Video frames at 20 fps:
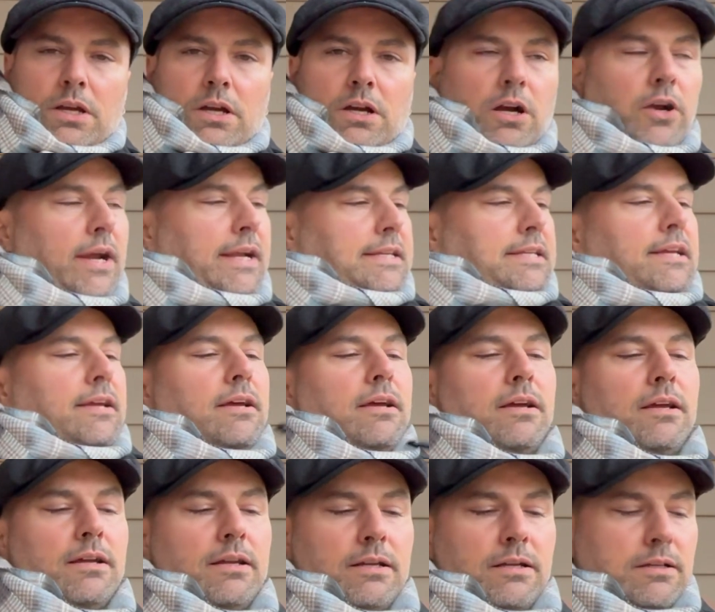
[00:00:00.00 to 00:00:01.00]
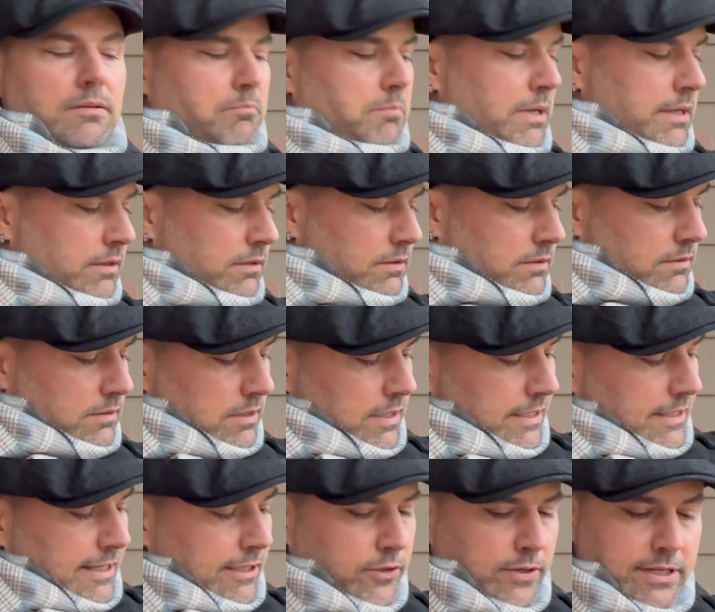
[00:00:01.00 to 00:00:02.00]
All right, but I
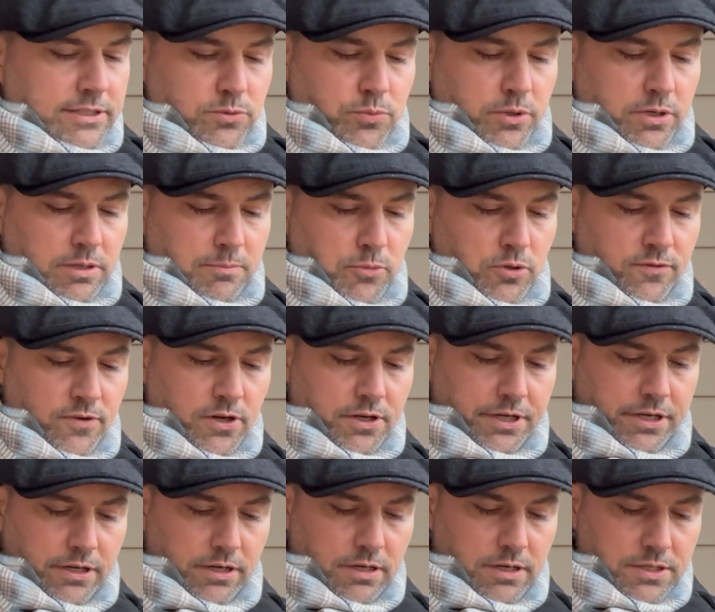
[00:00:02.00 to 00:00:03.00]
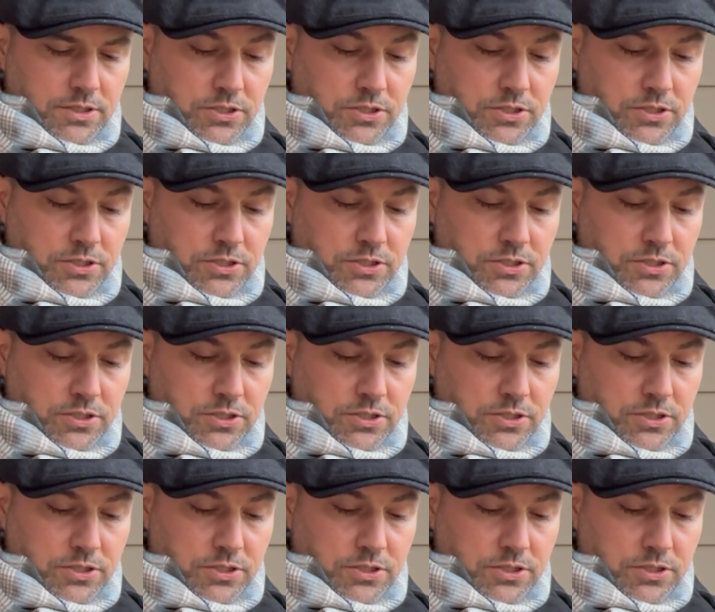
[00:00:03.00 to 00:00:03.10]
digress. We're going to move on here.